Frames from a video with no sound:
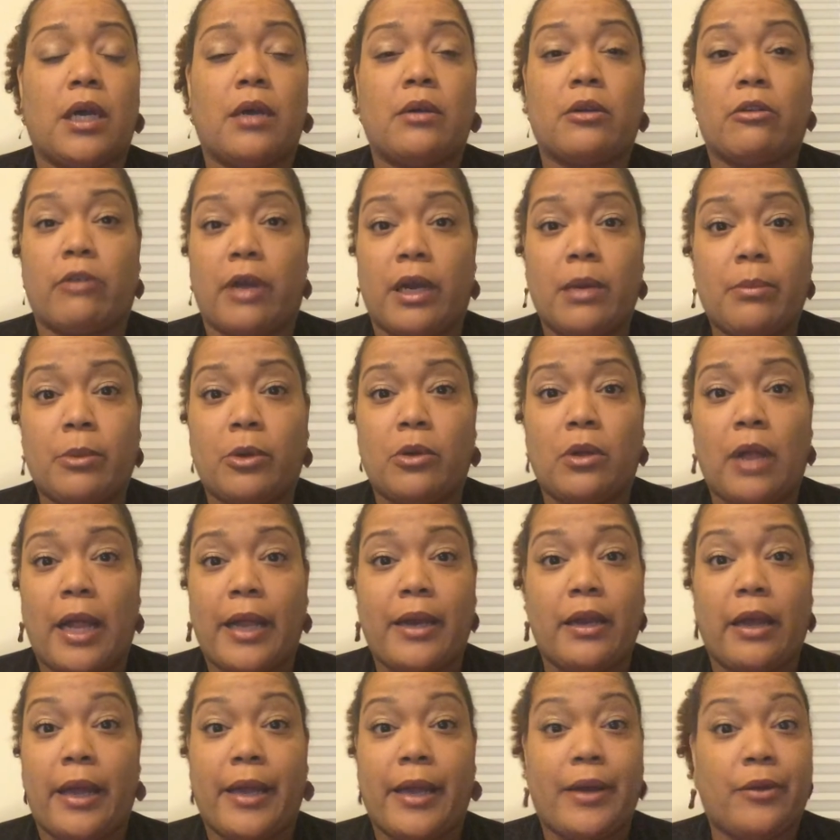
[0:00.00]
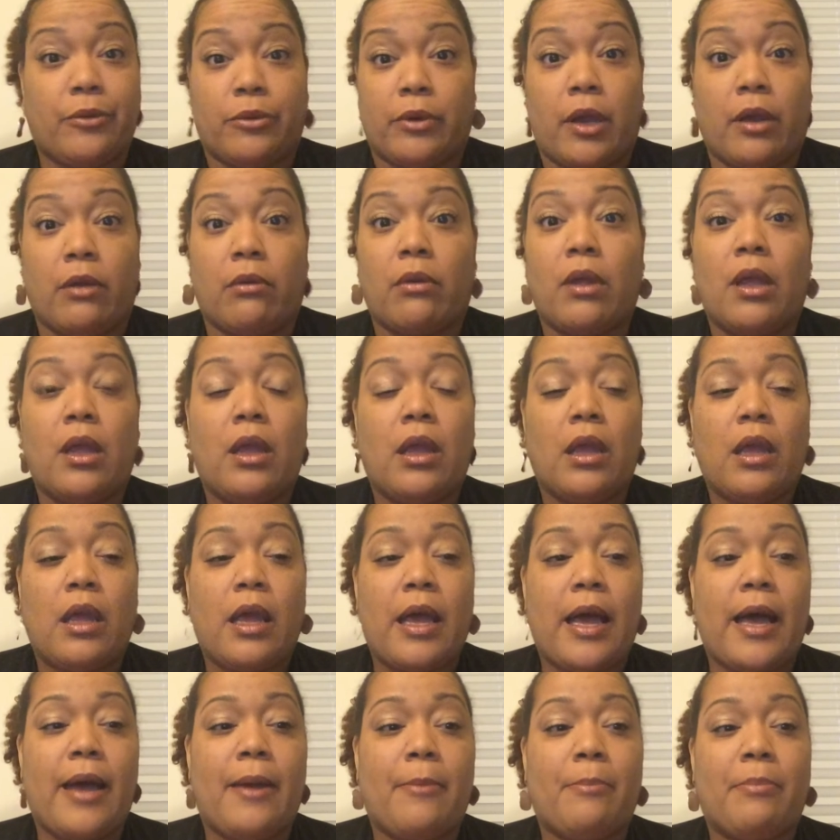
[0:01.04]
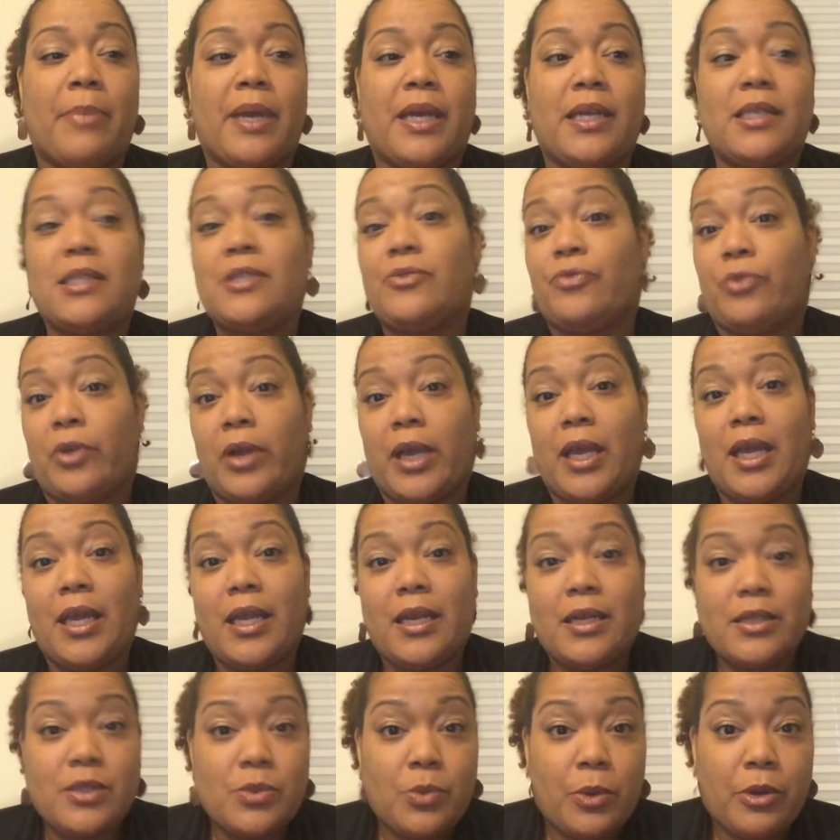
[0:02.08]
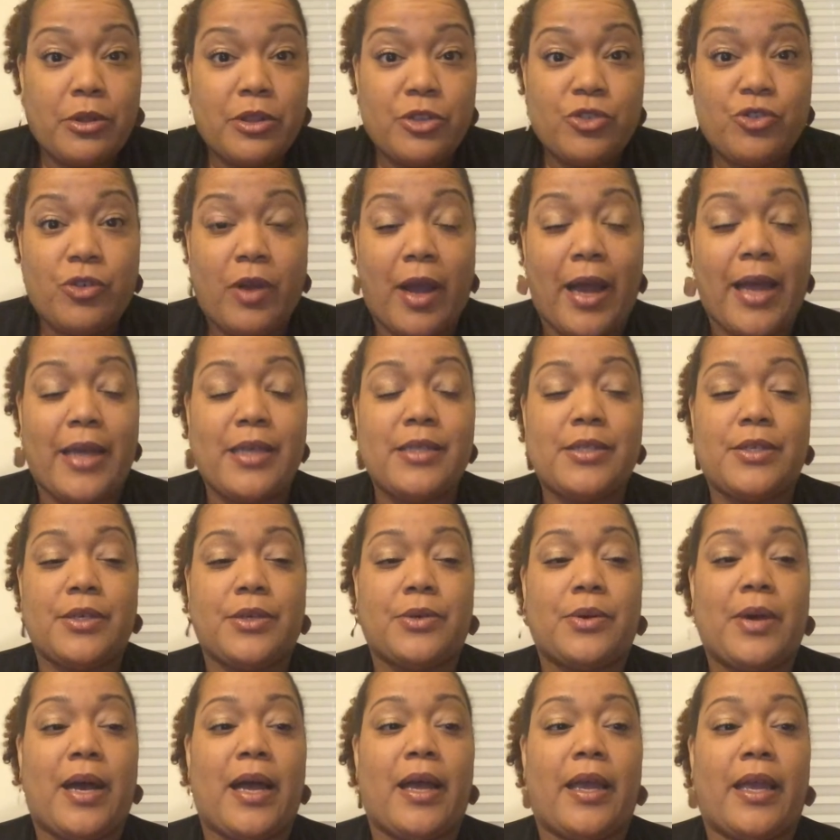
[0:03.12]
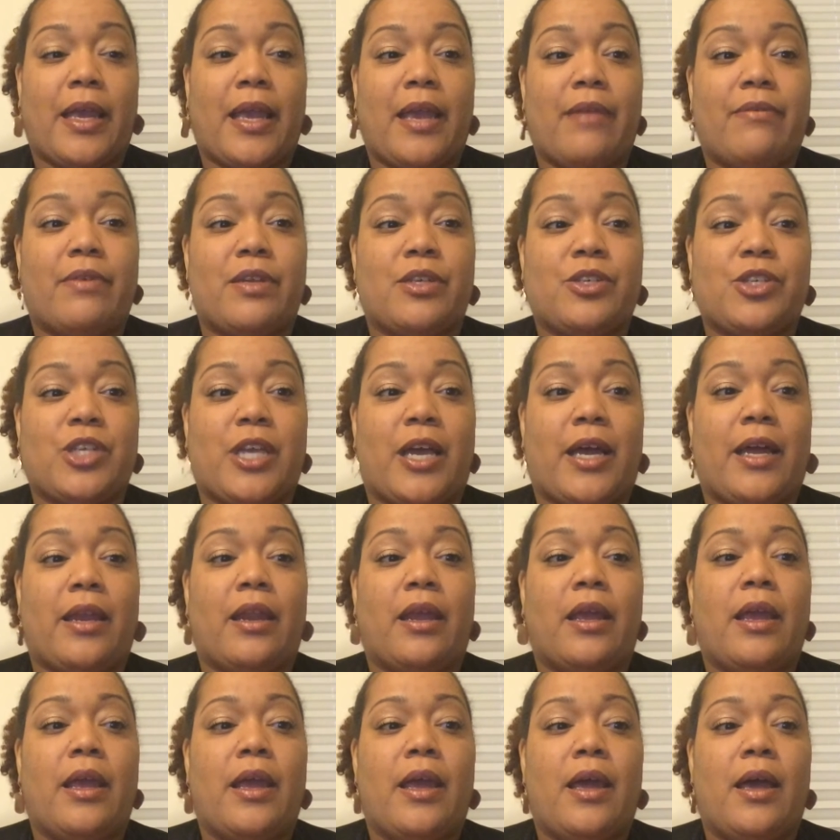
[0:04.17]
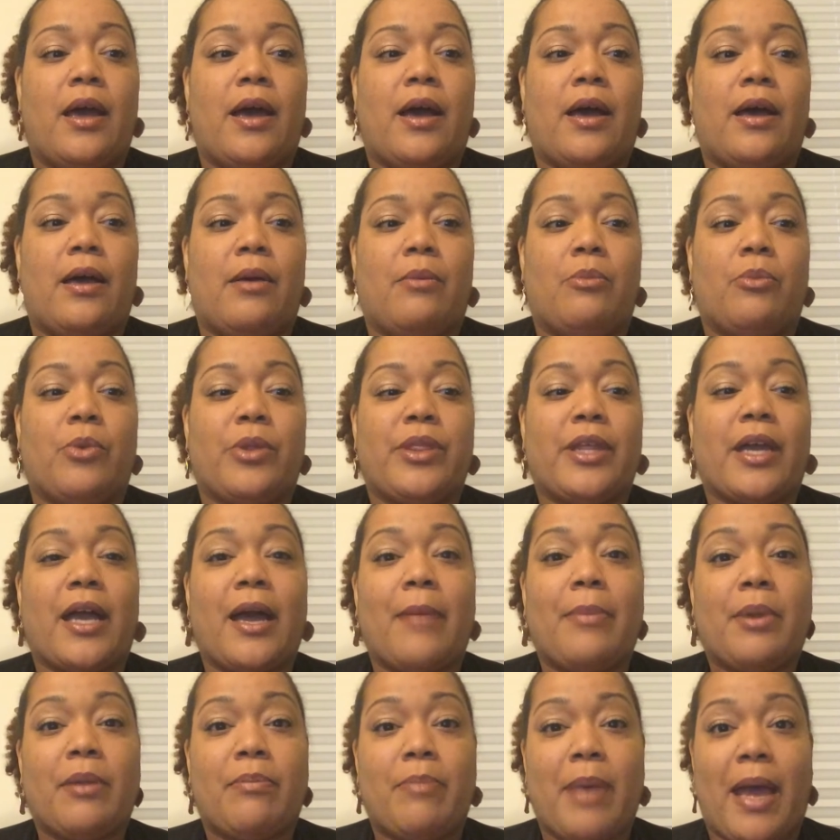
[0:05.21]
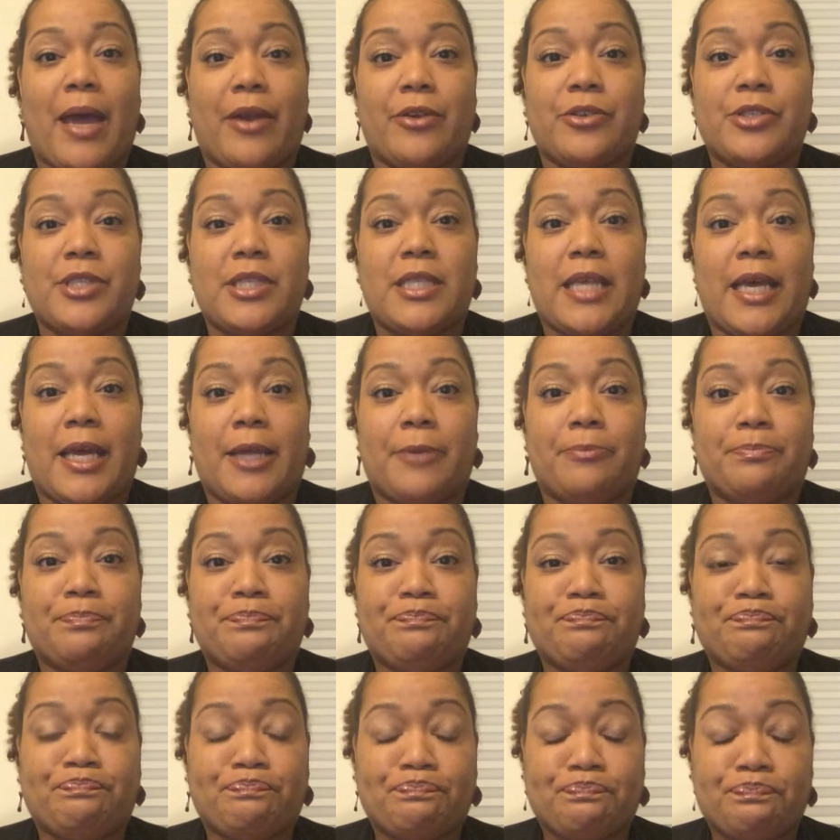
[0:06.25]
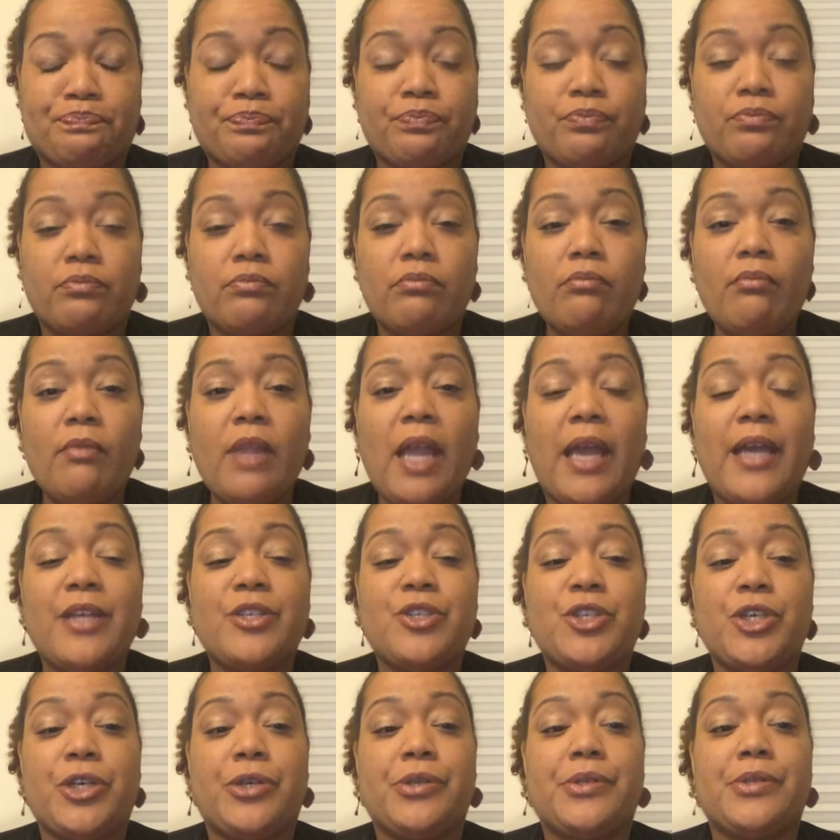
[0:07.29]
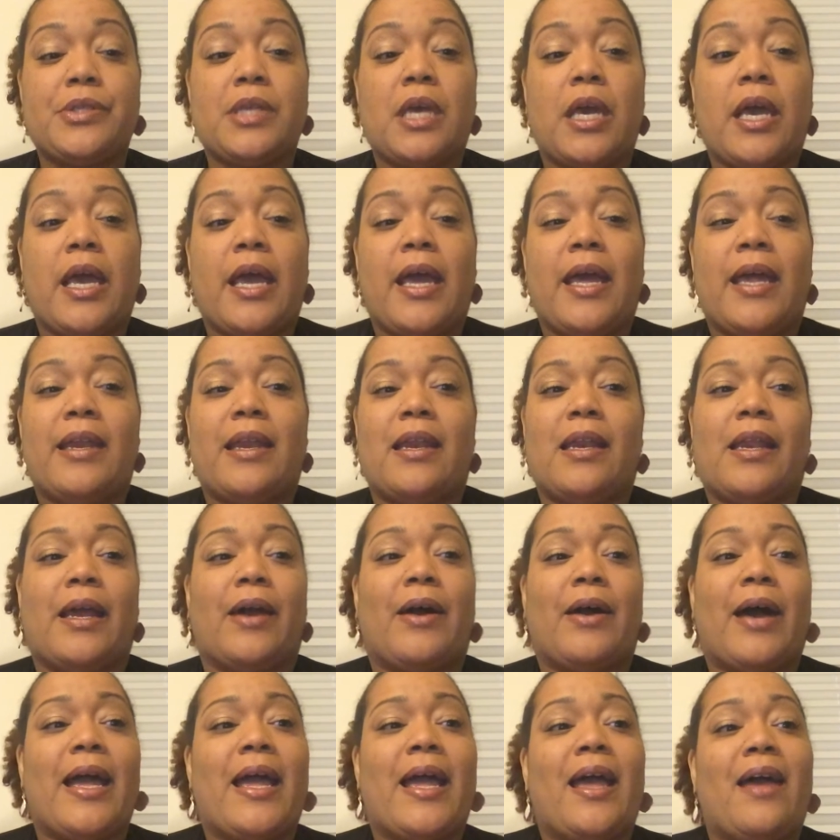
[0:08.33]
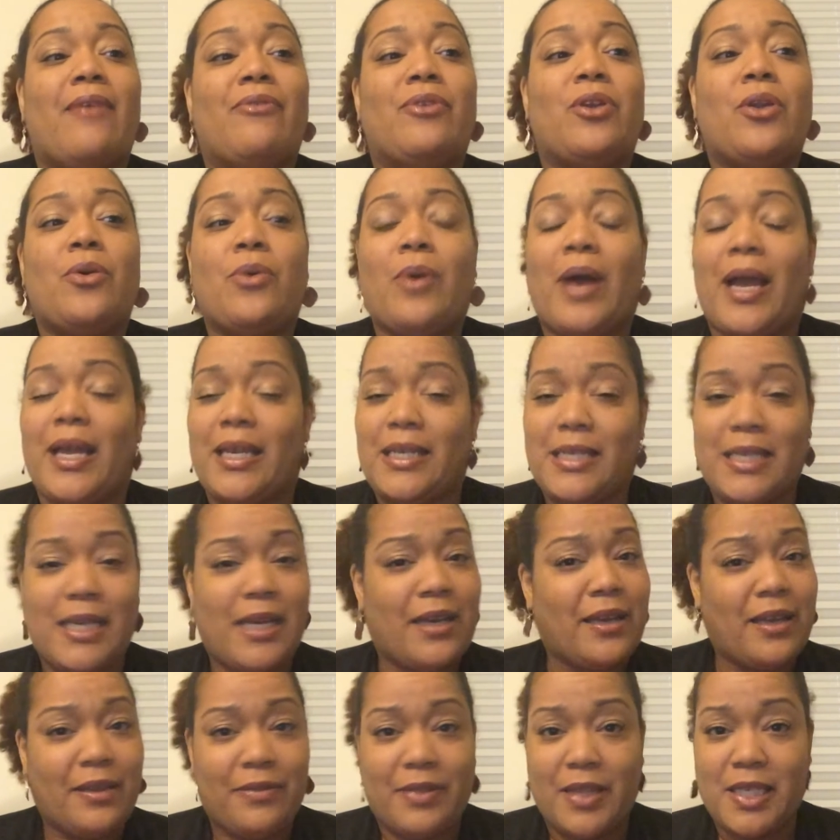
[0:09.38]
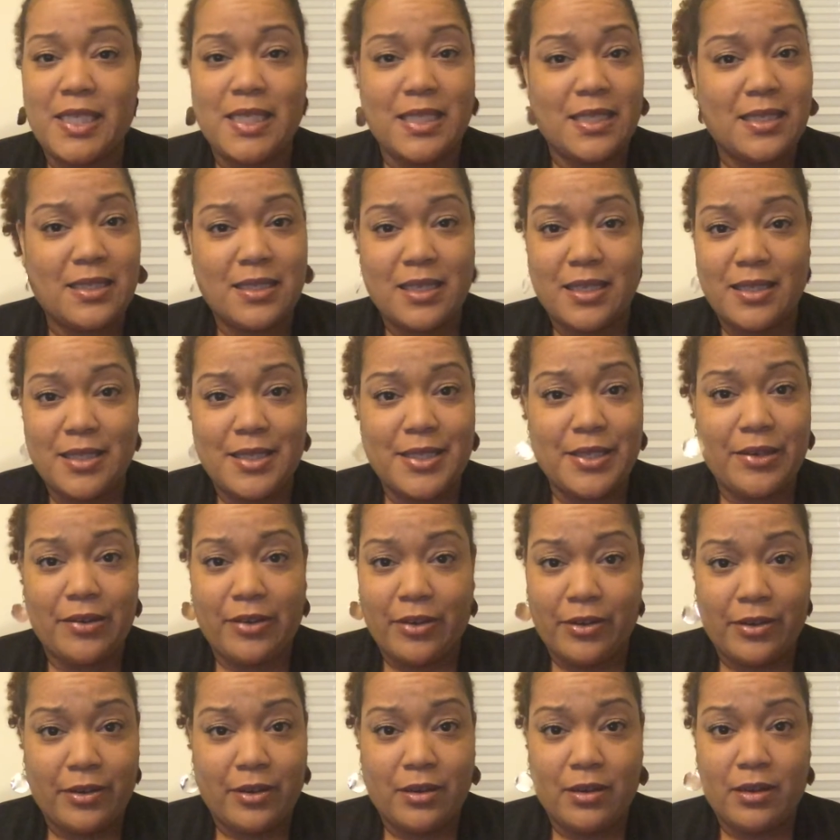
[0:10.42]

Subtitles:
credible. I don't know. But it's free and it's worth a try, so I gave it a shot with a couple of patterns that I chose. Now, I have no idea if this is considered